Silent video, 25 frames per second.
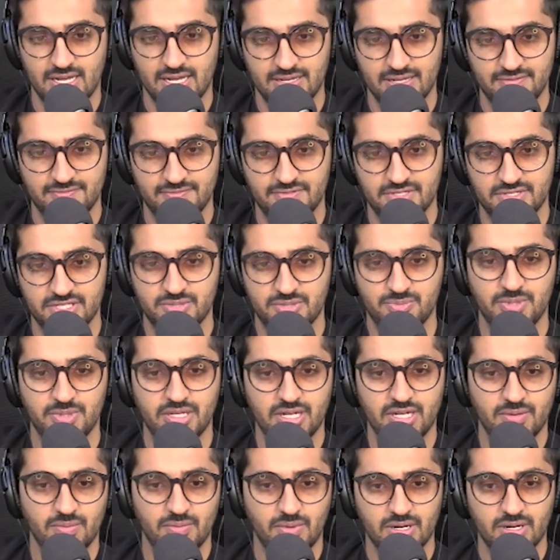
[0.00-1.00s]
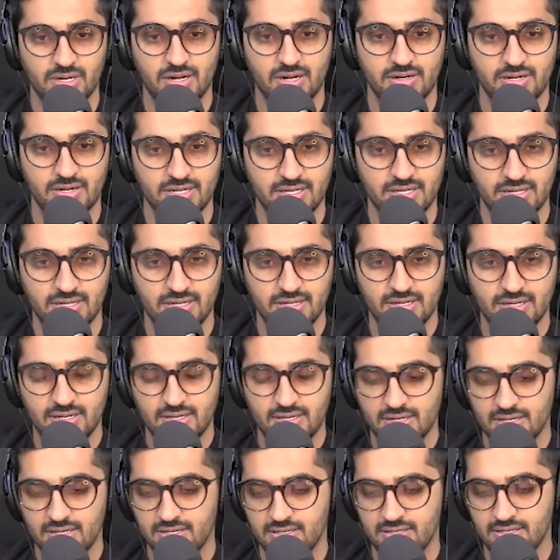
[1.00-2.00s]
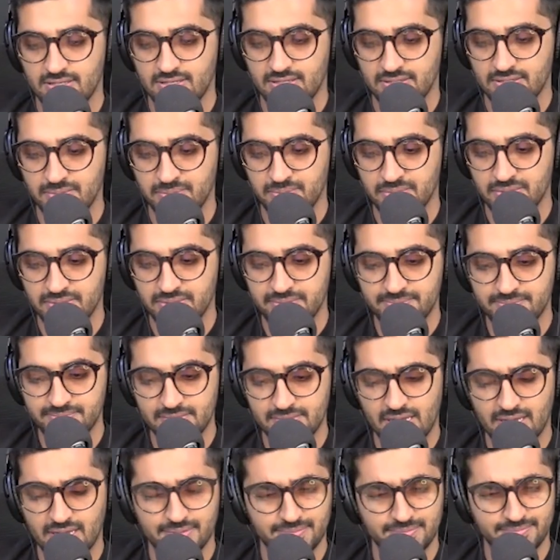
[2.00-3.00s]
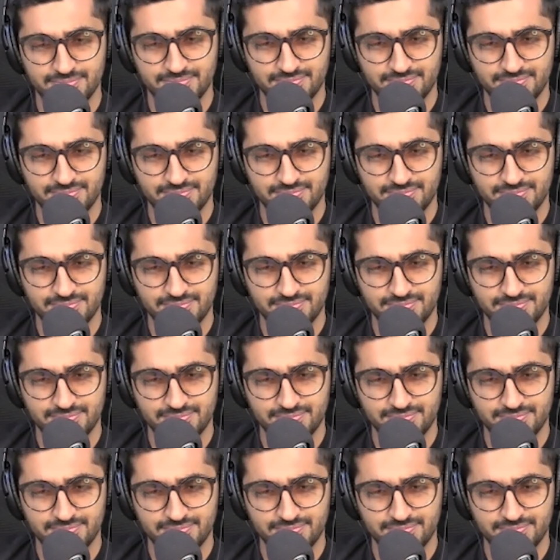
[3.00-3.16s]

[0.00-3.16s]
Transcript: I've just been in one country, Uh, but yeah.